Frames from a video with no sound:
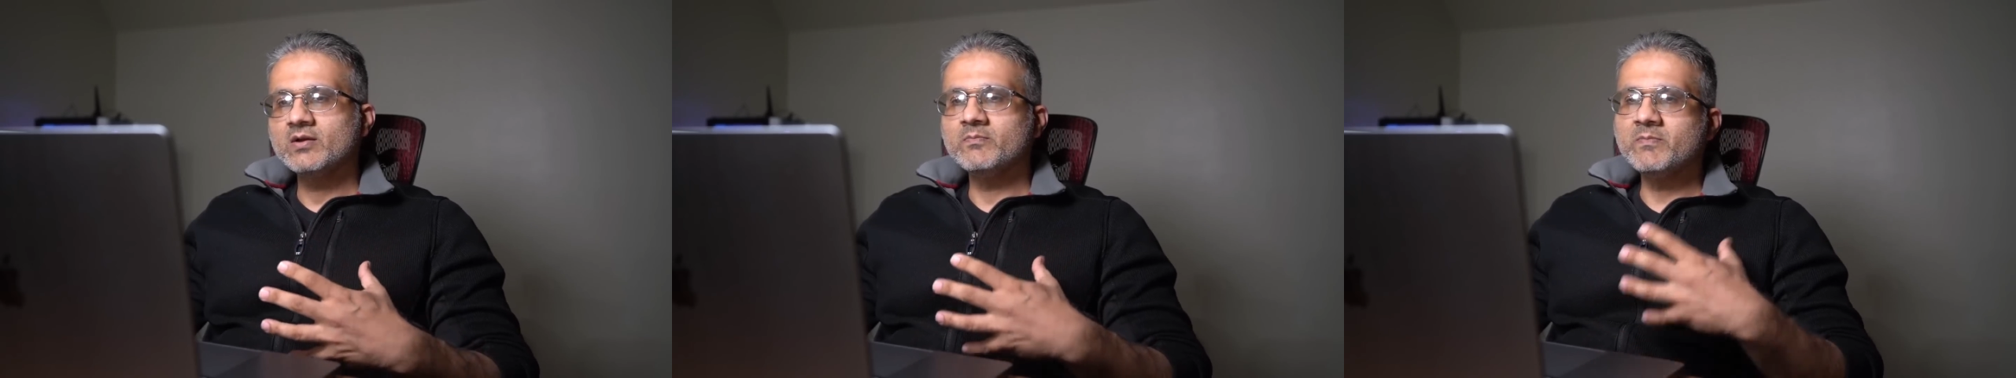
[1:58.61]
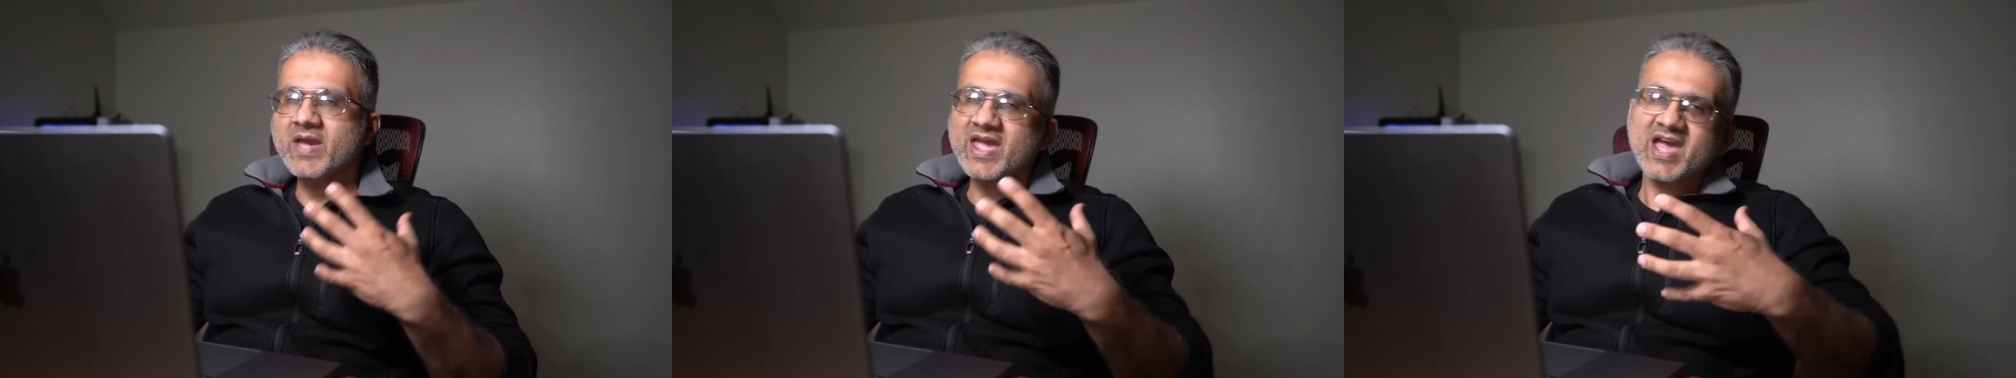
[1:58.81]

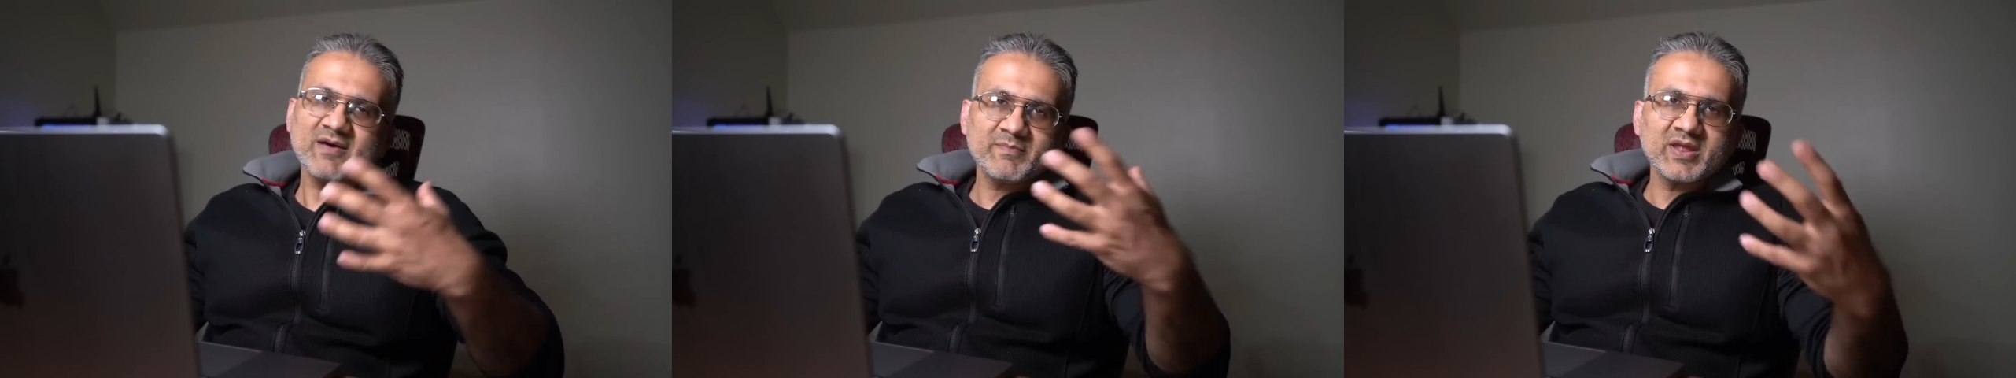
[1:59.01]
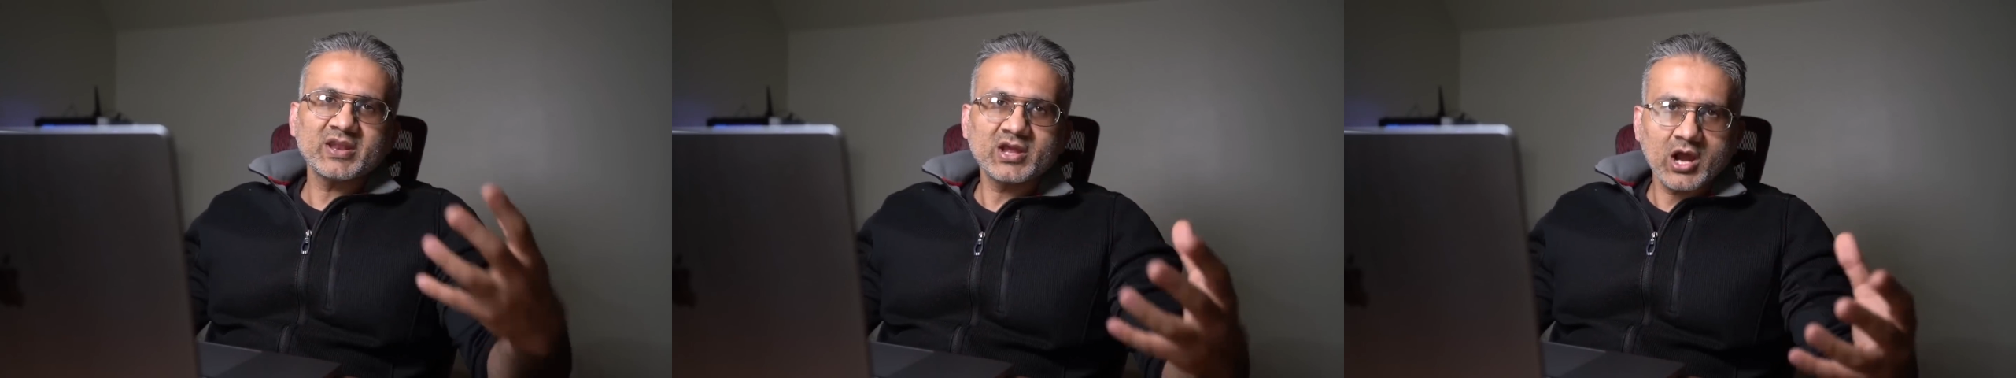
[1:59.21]
may
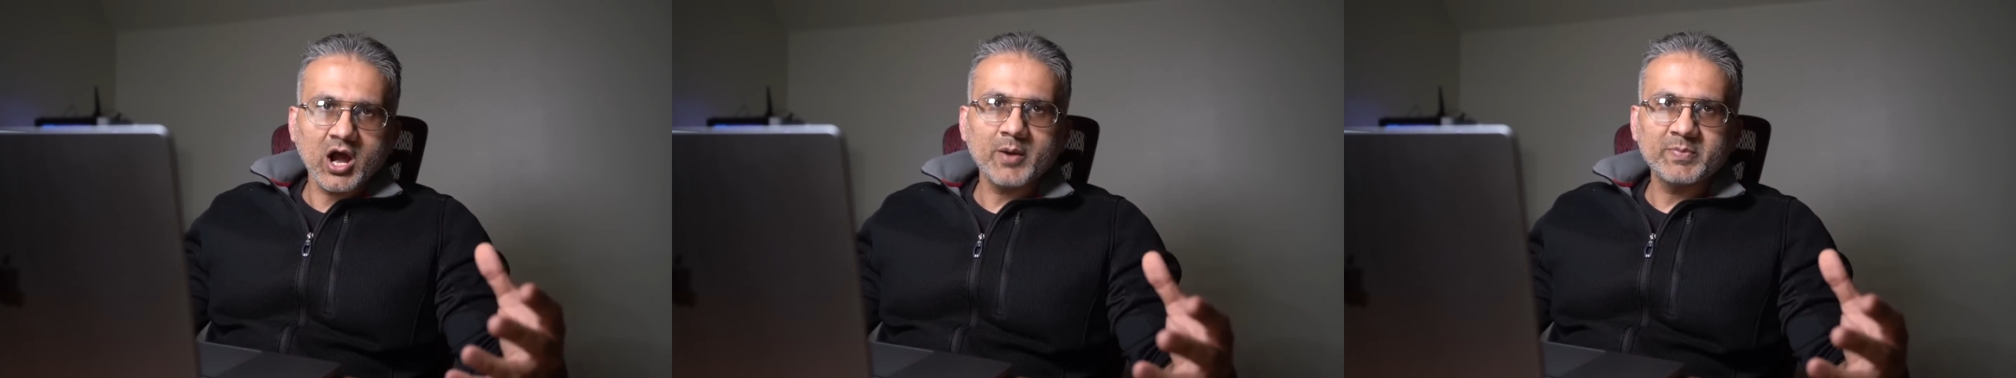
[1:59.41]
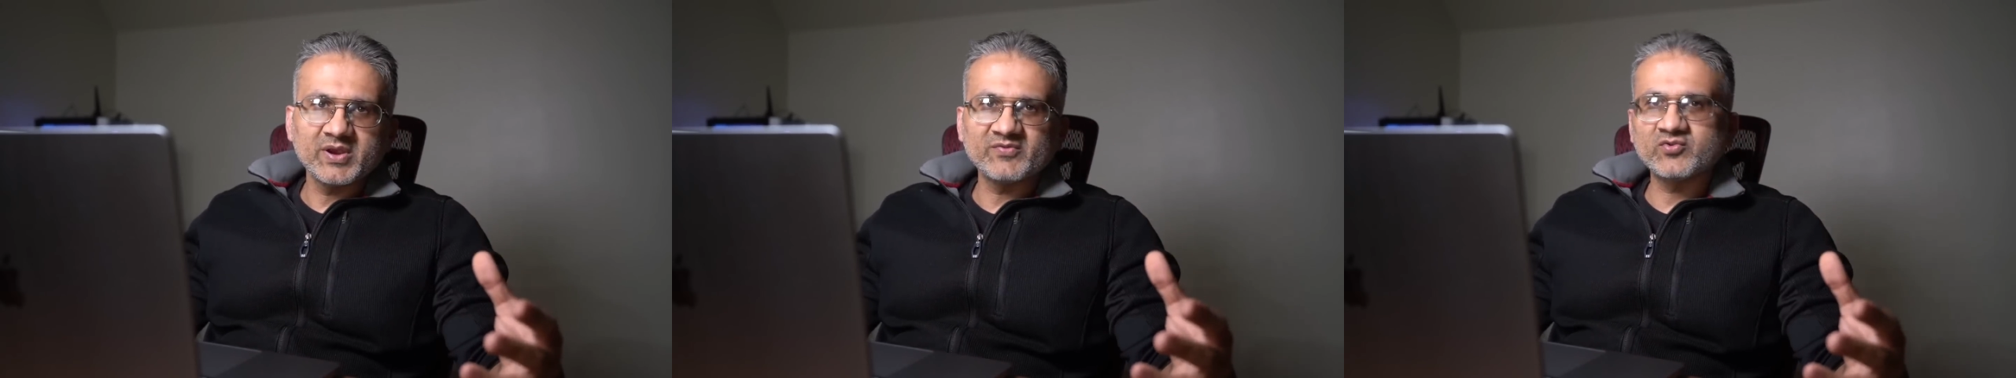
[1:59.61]
have been
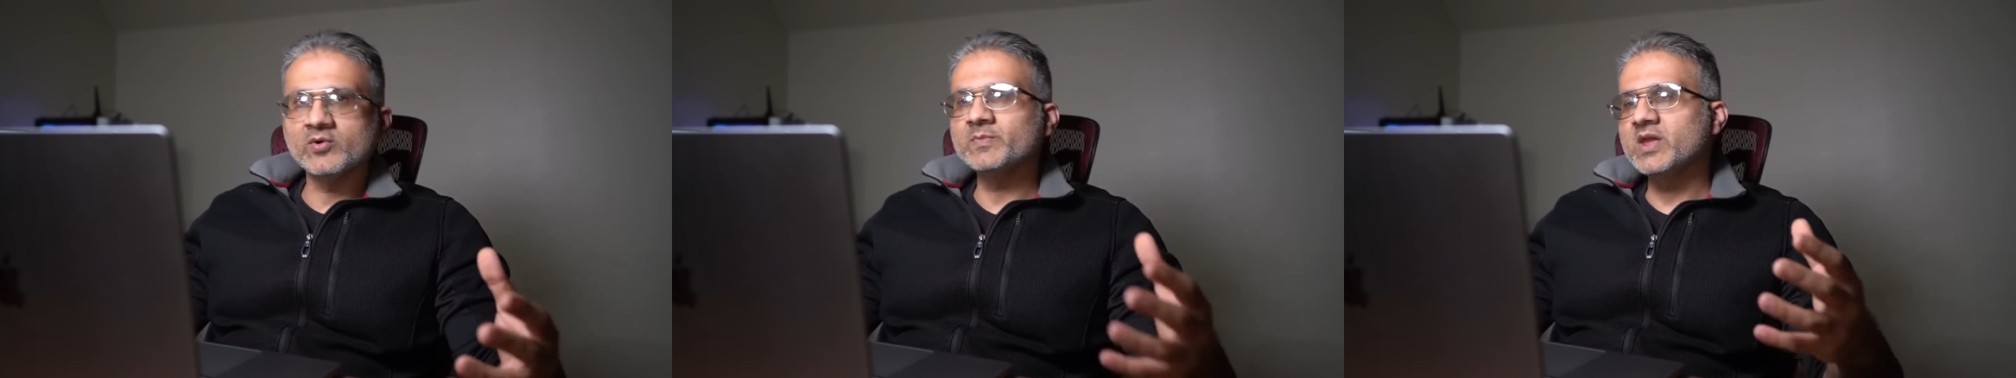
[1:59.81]
copied from